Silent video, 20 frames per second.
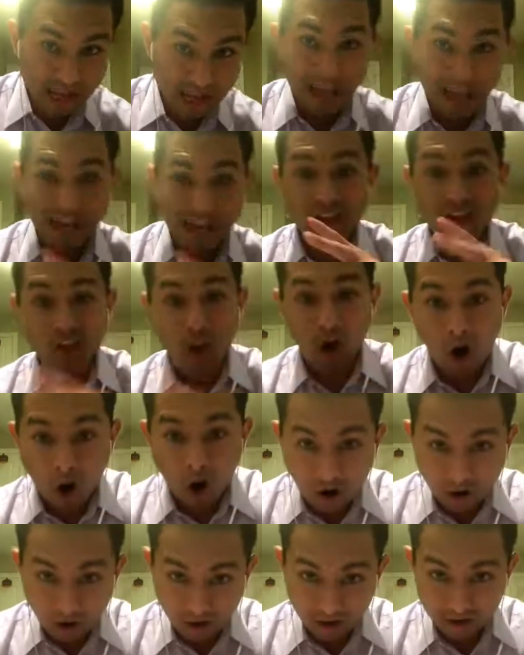
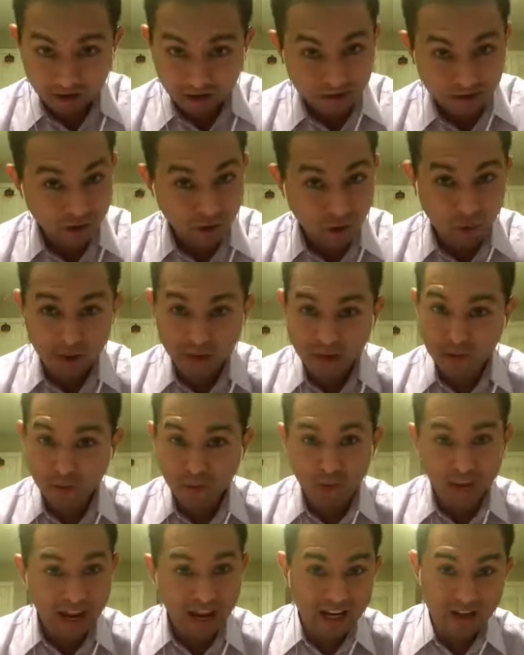HR, going through
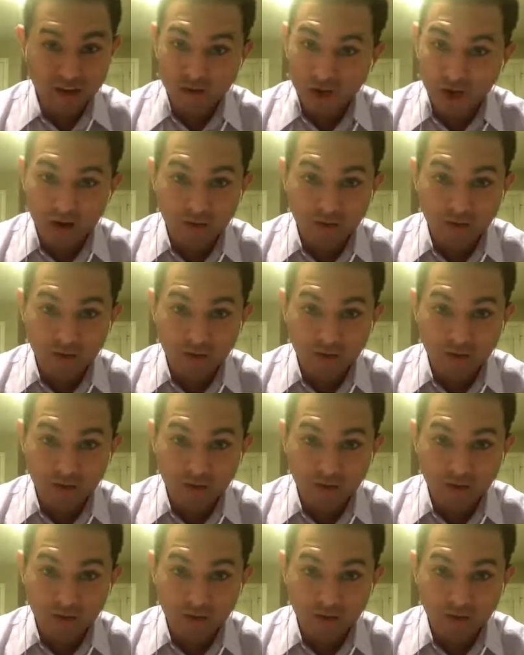the HR,